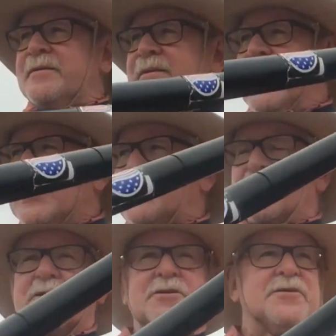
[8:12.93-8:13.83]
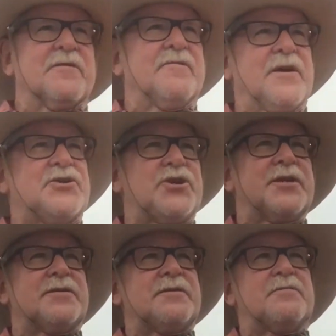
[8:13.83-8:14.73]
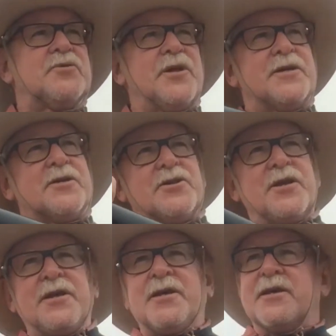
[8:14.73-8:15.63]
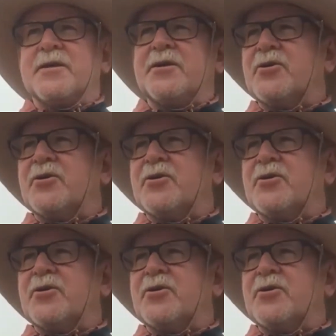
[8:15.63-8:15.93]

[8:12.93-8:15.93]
national division politically and